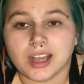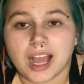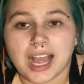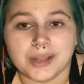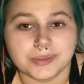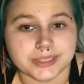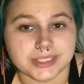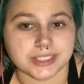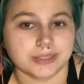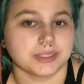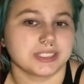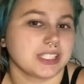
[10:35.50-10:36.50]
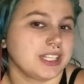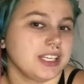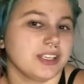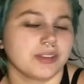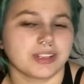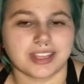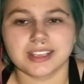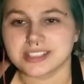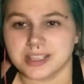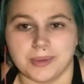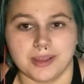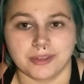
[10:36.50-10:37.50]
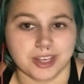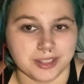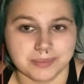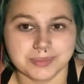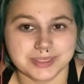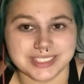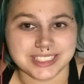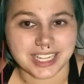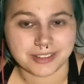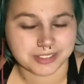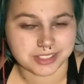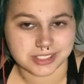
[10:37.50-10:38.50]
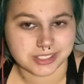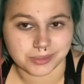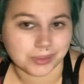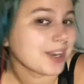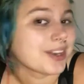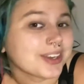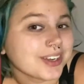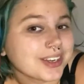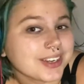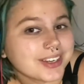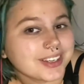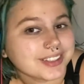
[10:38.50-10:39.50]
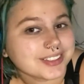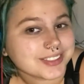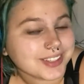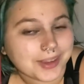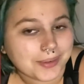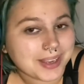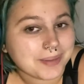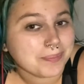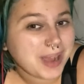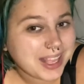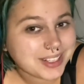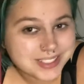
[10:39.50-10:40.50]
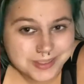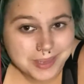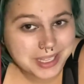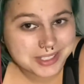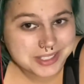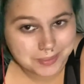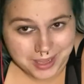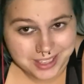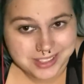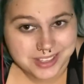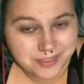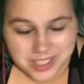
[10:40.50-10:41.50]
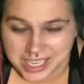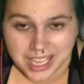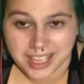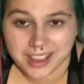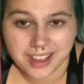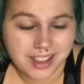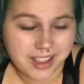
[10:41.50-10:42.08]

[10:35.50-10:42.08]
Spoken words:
I was so skinny, you could like see my ribs, and I was a runner, and so I ran miles and miles and miles every day.